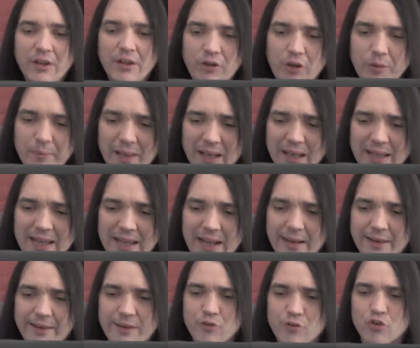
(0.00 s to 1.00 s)

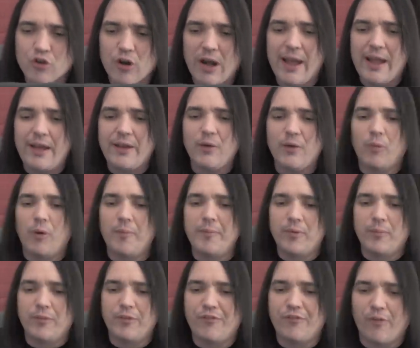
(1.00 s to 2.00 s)
Humiliated and crying, the
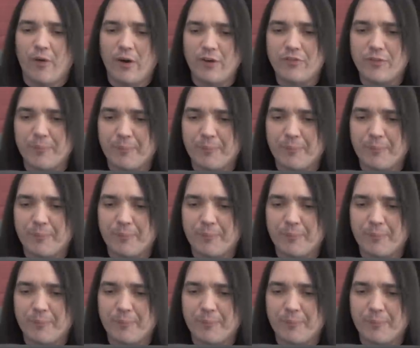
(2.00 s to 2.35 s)
woman was forced